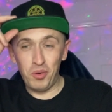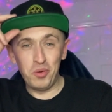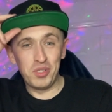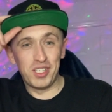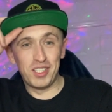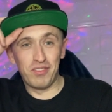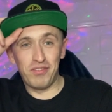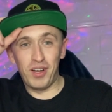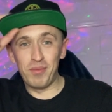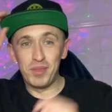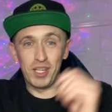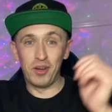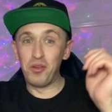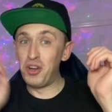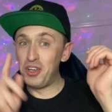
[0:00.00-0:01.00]
bald in the
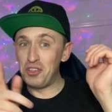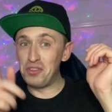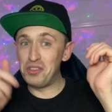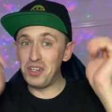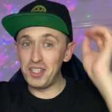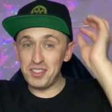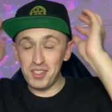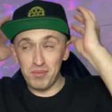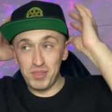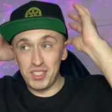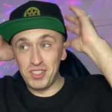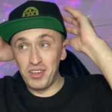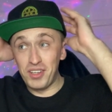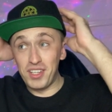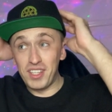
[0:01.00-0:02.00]
thumbnail. You guys done me
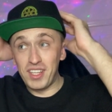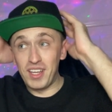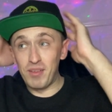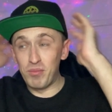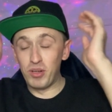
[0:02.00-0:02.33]
dirty there.